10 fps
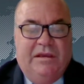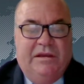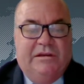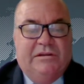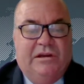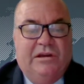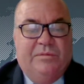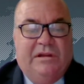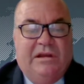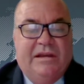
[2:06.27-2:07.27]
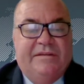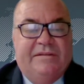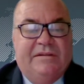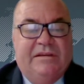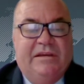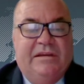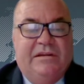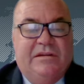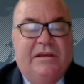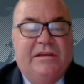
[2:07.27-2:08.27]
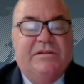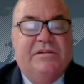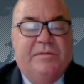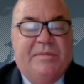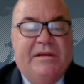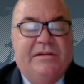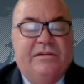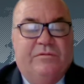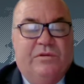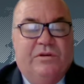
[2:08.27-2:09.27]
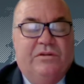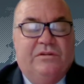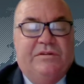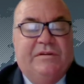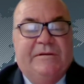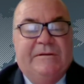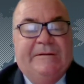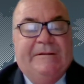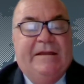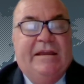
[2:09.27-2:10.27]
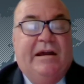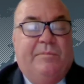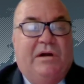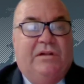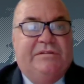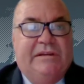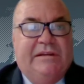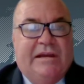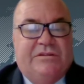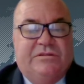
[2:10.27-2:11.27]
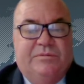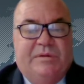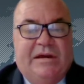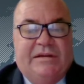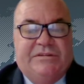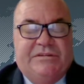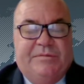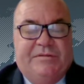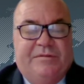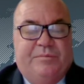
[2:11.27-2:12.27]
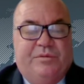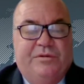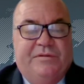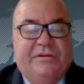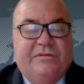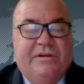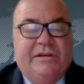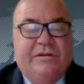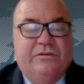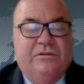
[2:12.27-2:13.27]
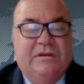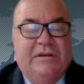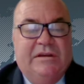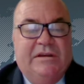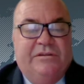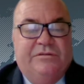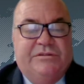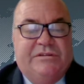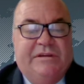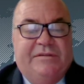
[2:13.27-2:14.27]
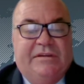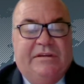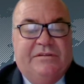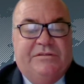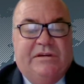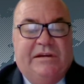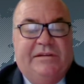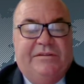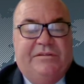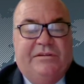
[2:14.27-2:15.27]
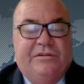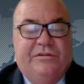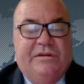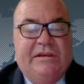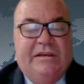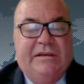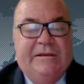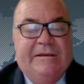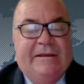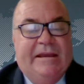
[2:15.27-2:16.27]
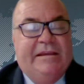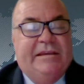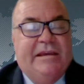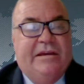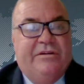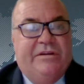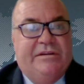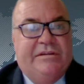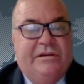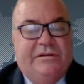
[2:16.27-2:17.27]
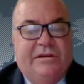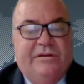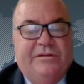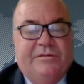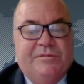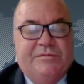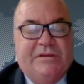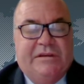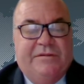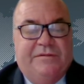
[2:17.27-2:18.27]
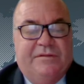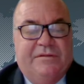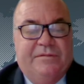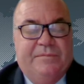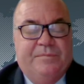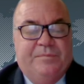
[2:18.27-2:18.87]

In a globalized, interdependent world, our multilateral partnerships have proven critical to achieving Australia's security and counter-terrorism objectives.